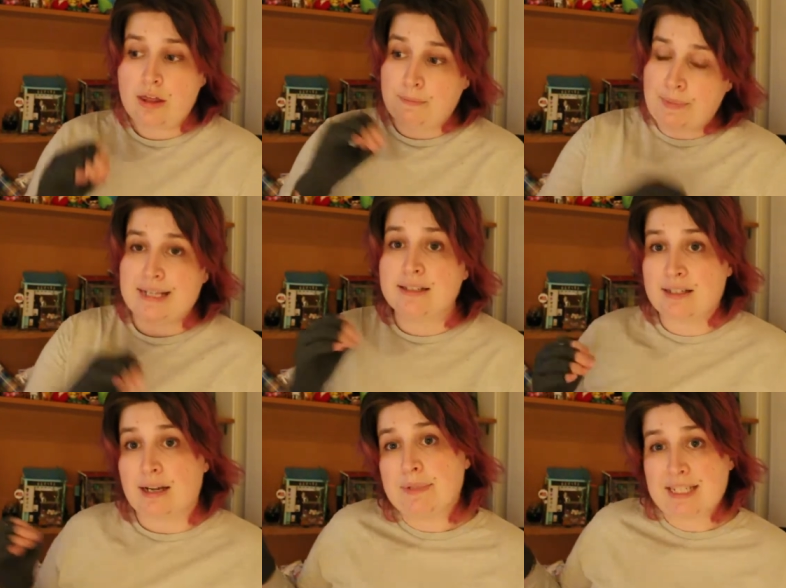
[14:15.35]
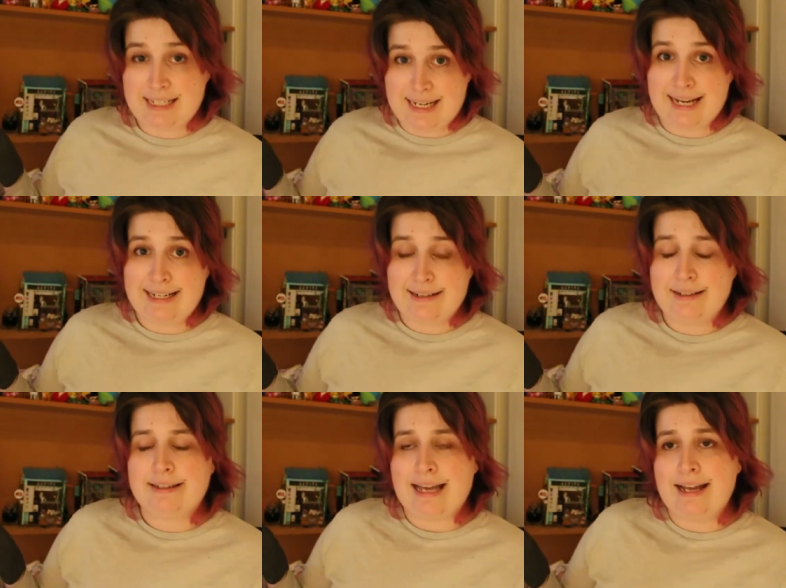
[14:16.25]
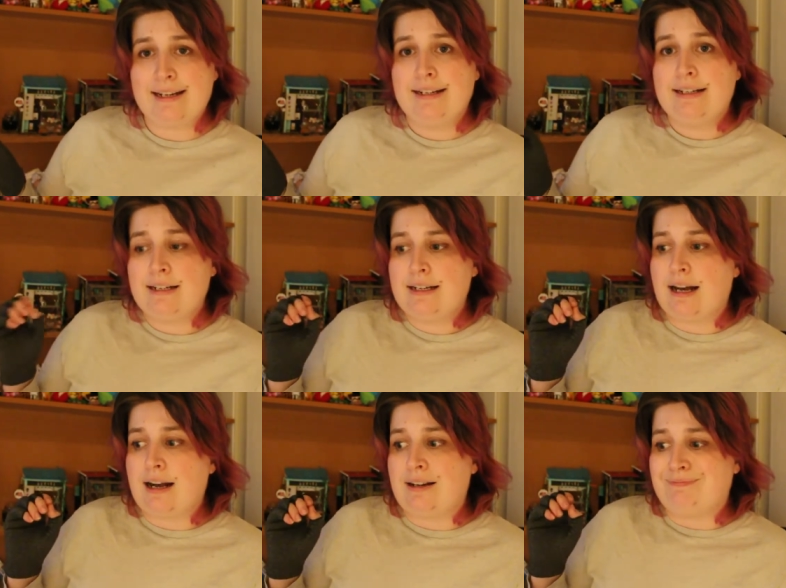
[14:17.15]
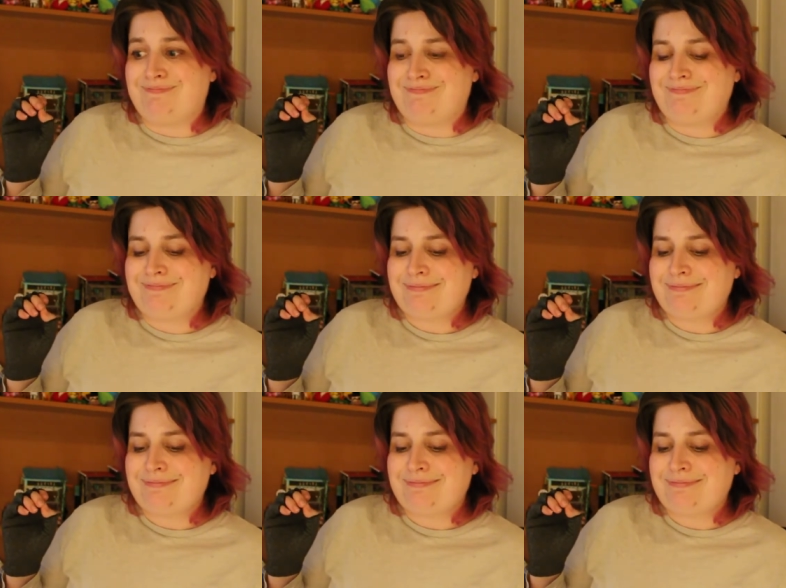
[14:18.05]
the best steps to get that. Um,